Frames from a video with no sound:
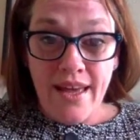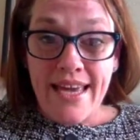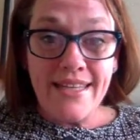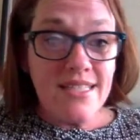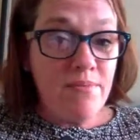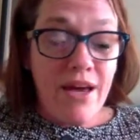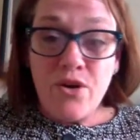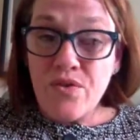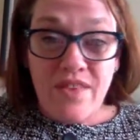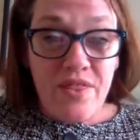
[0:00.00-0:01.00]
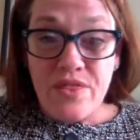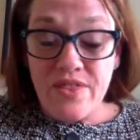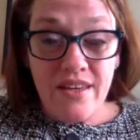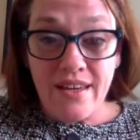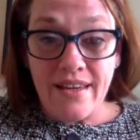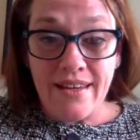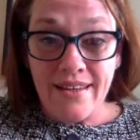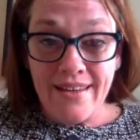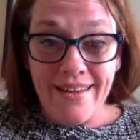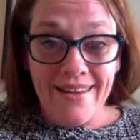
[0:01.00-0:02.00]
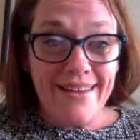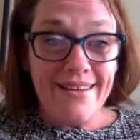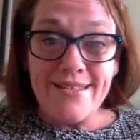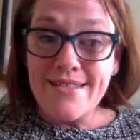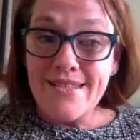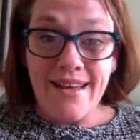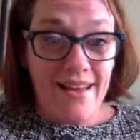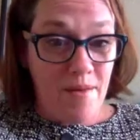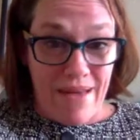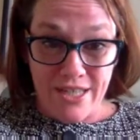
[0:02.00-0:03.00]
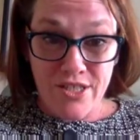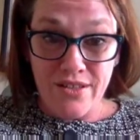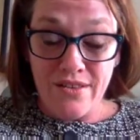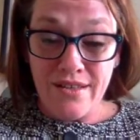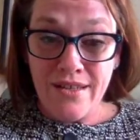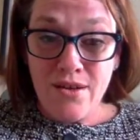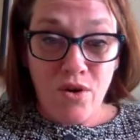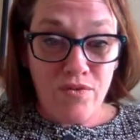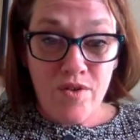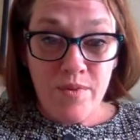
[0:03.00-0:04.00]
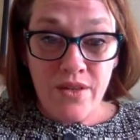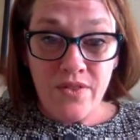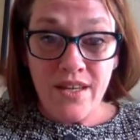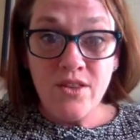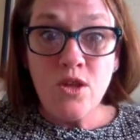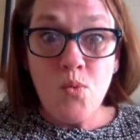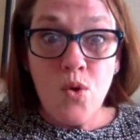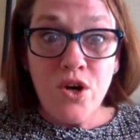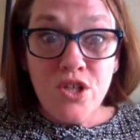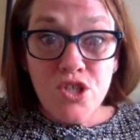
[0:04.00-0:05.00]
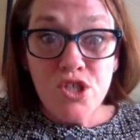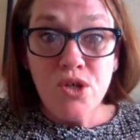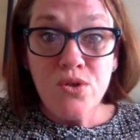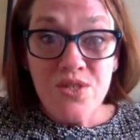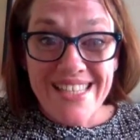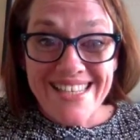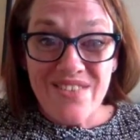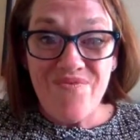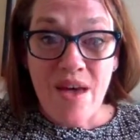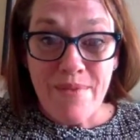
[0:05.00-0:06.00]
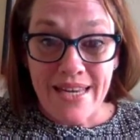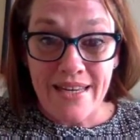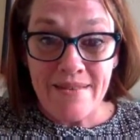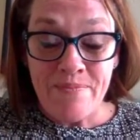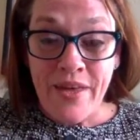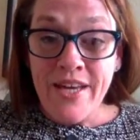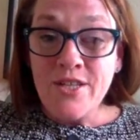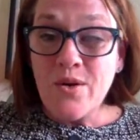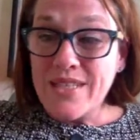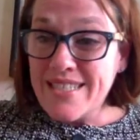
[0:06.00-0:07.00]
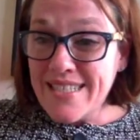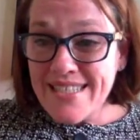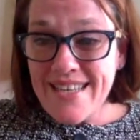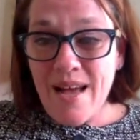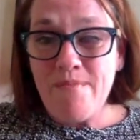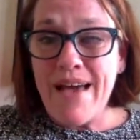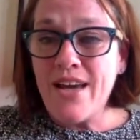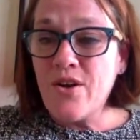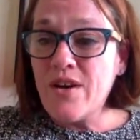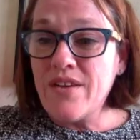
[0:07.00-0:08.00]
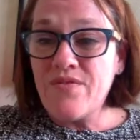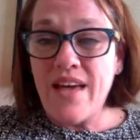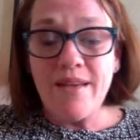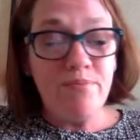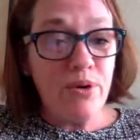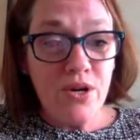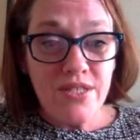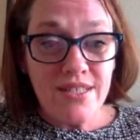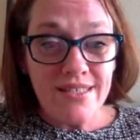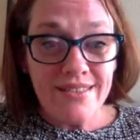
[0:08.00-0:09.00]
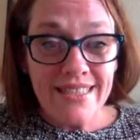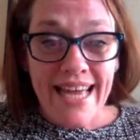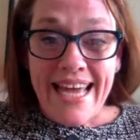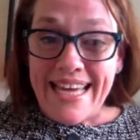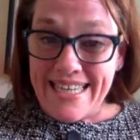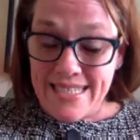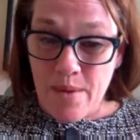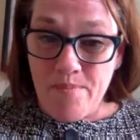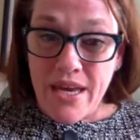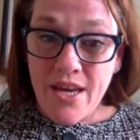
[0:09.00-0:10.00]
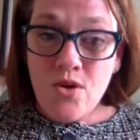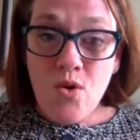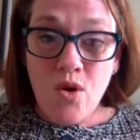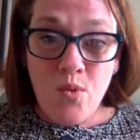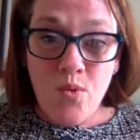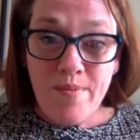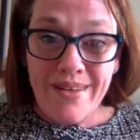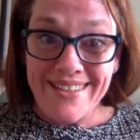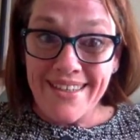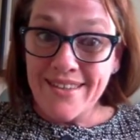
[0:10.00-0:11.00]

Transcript: It doesn't matter if that thing is a masculine thing or a feminine thing. The word chose is feminine. So it does not matter if that person is a man or a woman.